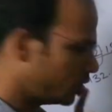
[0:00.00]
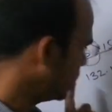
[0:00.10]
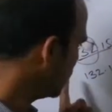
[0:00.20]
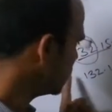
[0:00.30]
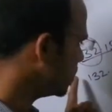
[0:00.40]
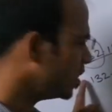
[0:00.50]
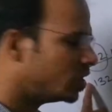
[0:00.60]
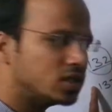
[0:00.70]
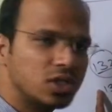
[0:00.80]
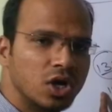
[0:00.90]
This
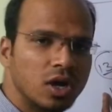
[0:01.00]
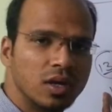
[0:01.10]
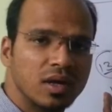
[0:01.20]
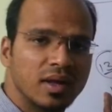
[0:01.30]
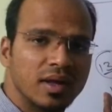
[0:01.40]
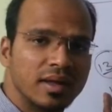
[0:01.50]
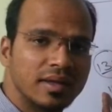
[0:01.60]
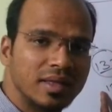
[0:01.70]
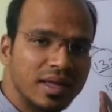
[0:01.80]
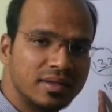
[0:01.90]
is your
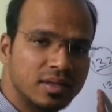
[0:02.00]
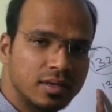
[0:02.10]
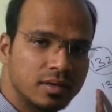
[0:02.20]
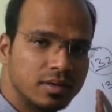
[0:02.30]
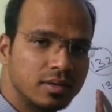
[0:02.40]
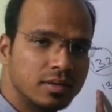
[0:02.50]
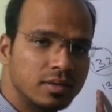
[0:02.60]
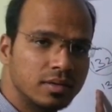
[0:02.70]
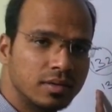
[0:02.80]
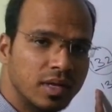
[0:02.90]

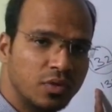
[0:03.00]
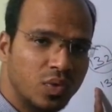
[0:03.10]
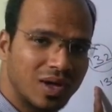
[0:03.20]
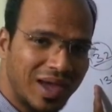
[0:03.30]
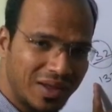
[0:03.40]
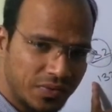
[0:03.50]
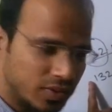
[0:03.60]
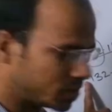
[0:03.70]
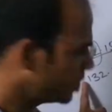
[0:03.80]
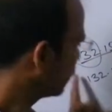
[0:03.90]
network
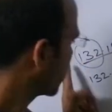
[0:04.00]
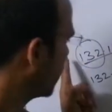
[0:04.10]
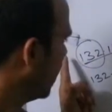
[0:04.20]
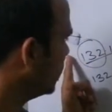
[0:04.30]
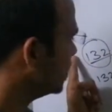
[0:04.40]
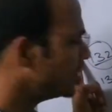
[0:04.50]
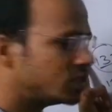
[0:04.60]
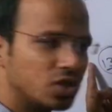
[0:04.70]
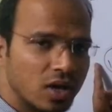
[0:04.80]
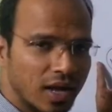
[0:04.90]
address. And this
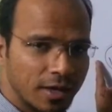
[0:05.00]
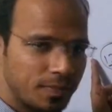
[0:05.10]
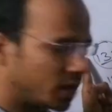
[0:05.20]
is your IP